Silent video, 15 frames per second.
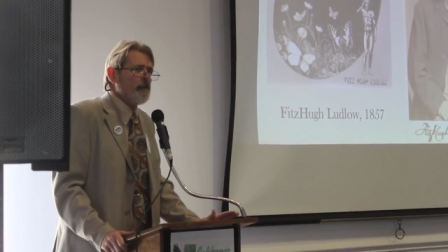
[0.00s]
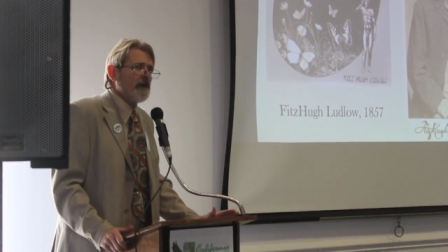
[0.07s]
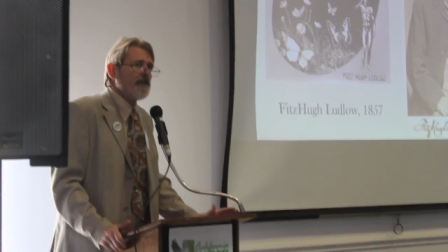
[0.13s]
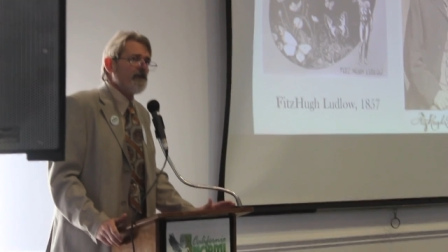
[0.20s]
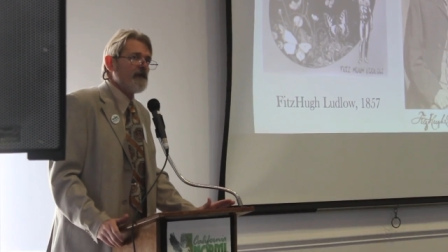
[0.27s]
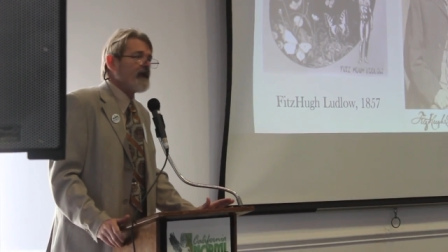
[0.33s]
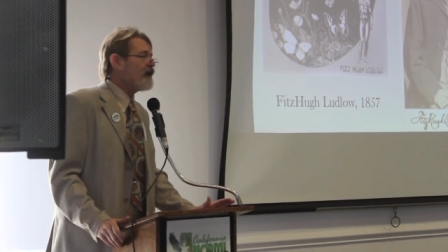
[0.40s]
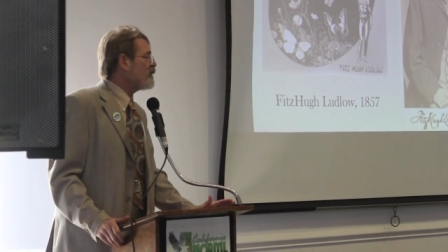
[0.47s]

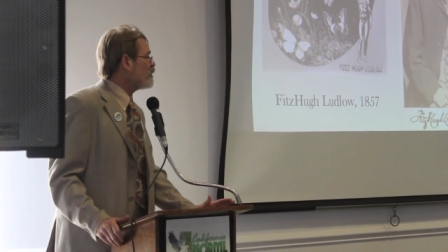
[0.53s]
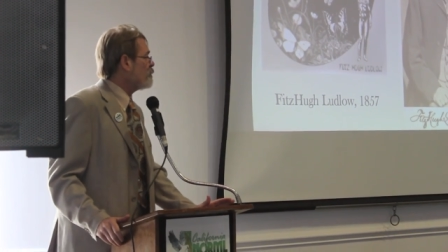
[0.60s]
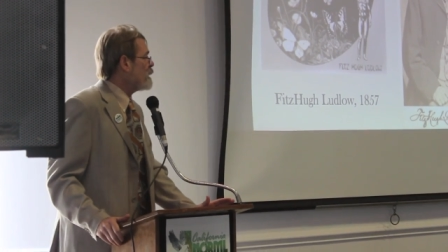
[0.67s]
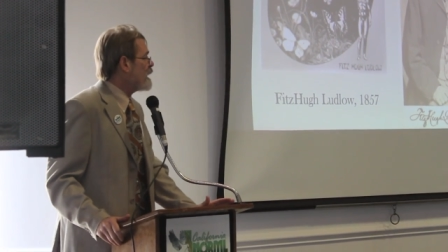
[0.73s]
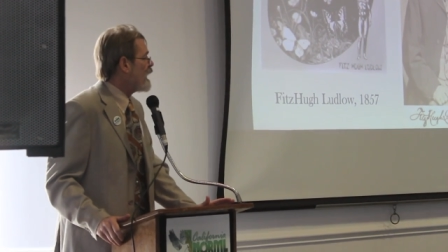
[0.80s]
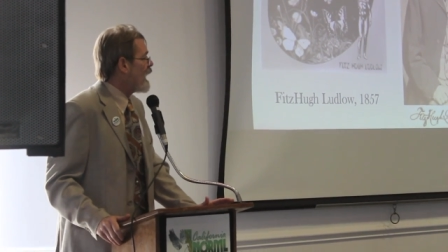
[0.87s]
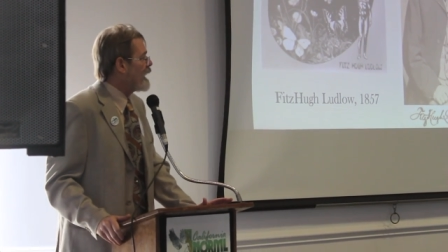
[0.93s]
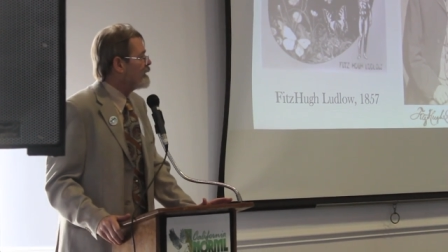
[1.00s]
But things
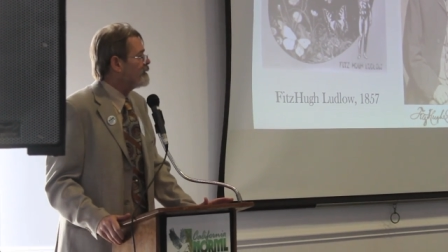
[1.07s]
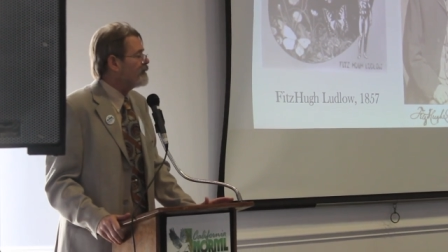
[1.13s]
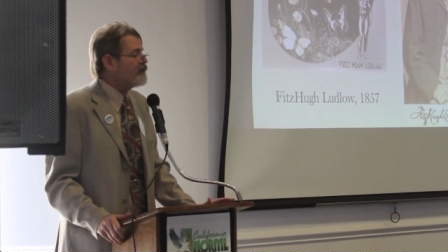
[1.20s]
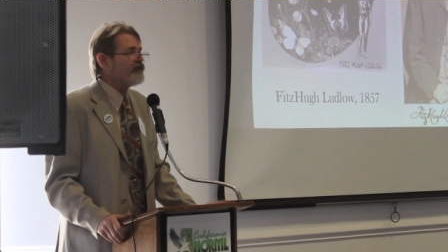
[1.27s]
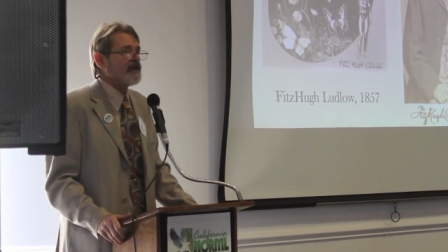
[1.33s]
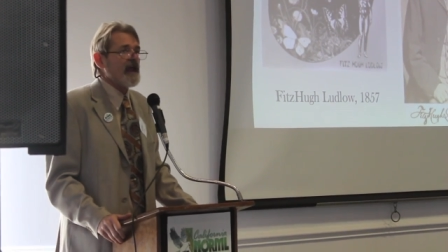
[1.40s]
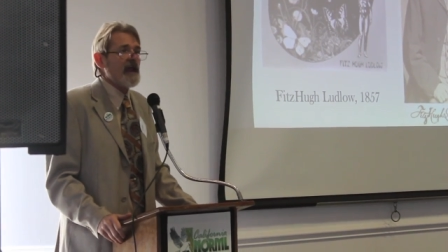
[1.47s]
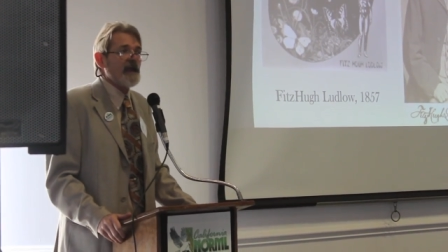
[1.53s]
began to
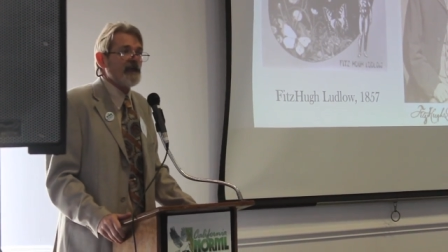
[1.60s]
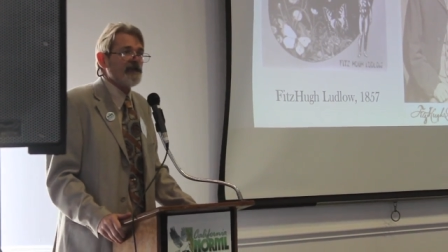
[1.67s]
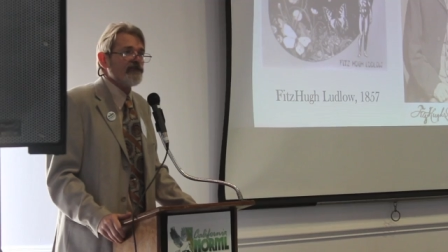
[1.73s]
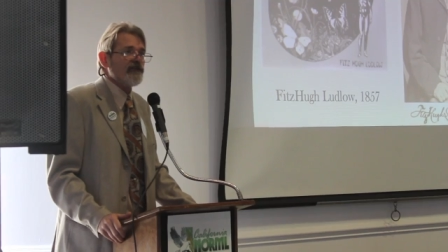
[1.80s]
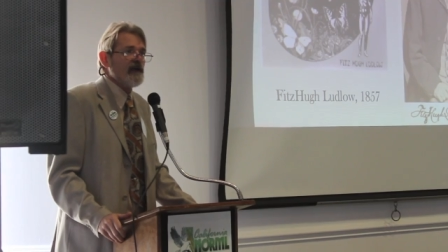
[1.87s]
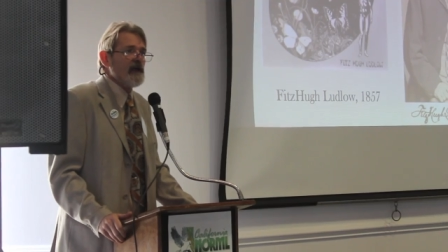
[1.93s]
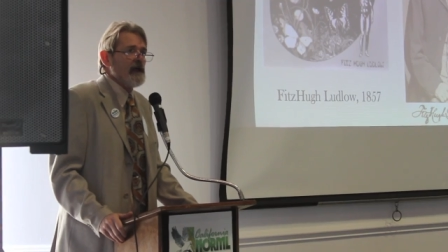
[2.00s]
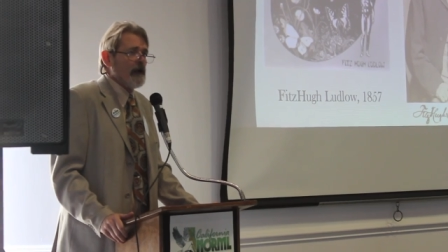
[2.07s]

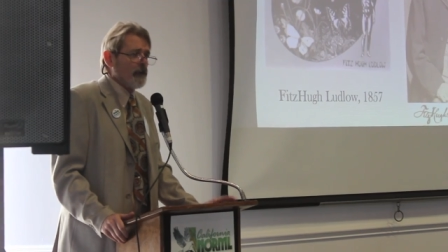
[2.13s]
change.